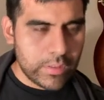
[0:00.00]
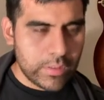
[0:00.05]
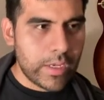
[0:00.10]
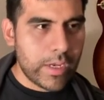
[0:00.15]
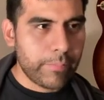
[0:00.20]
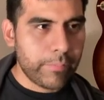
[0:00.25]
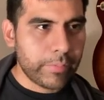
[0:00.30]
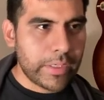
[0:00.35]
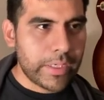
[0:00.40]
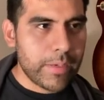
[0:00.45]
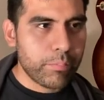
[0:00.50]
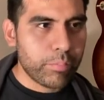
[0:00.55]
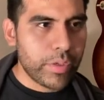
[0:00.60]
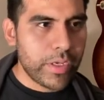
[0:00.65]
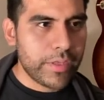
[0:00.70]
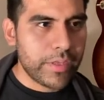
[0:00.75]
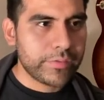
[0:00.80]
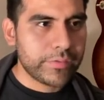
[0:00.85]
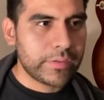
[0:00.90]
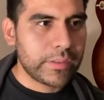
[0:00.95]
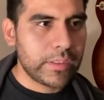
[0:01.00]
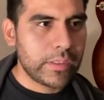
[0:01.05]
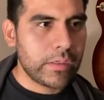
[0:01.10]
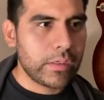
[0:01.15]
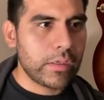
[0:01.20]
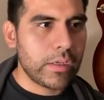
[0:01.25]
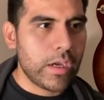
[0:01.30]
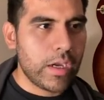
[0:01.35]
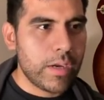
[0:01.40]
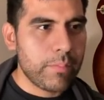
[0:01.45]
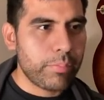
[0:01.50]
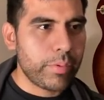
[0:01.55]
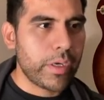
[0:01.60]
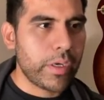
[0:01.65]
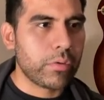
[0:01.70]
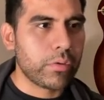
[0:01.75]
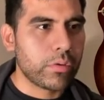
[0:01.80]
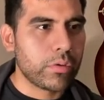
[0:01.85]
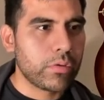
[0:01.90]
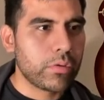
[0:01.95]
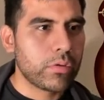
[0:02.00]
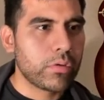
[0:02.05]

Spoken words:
I'm gonna press the up arrow